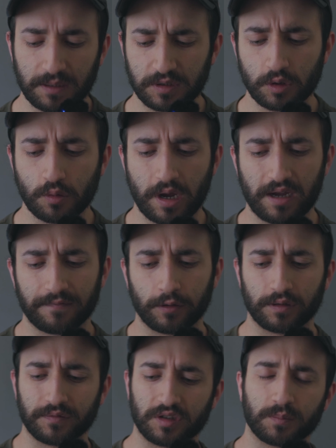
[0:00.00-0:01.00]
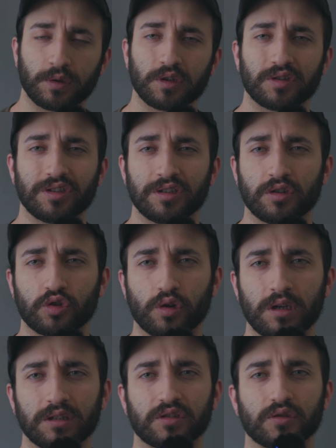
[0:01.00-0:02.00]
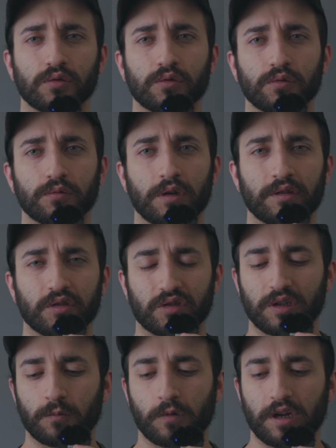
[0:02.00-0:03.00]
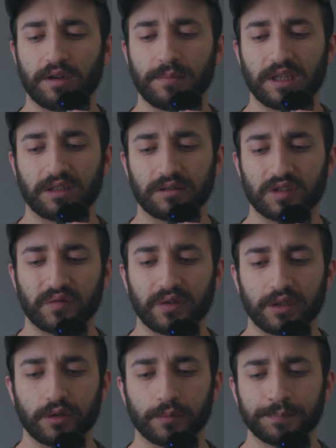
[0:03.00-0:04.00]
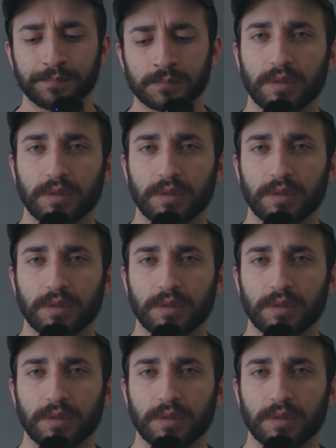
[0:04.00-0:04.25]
Maybe you have heard of this person and you're trying to understand why I'm making this video,